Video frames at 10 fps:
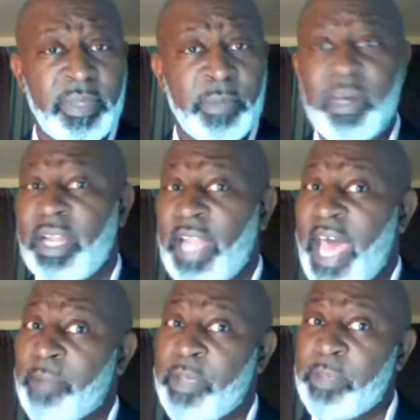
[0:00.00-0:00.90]
but a
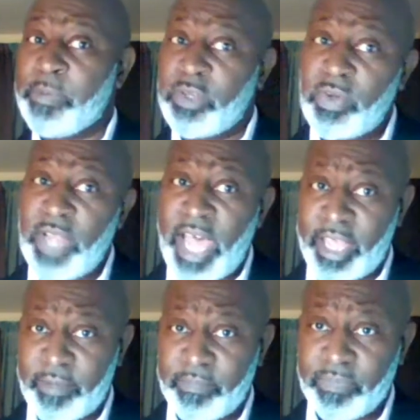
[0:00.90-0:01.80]
lot of people do
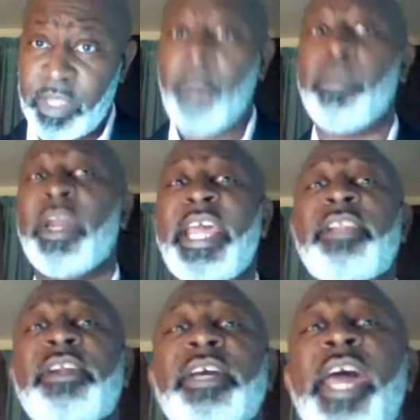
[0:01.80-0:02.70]
like him. But
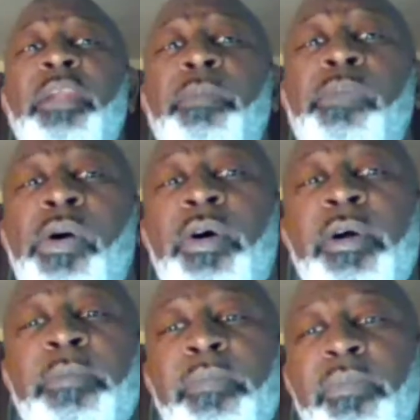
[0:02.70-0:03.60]
let's look at
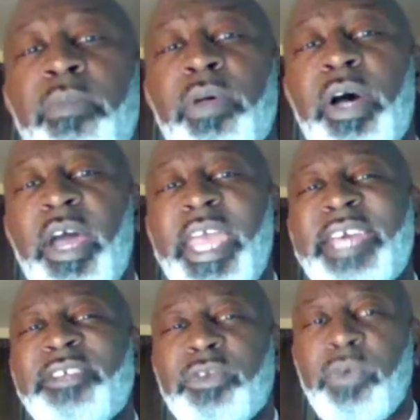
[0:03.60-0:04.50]
LeBron
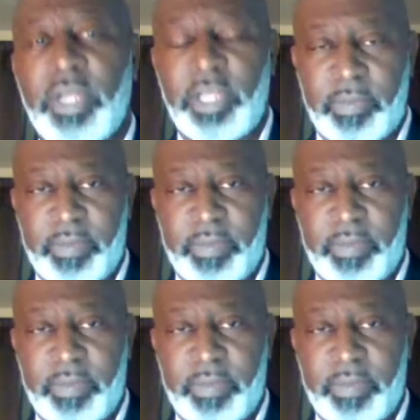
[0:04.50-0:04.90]
history a little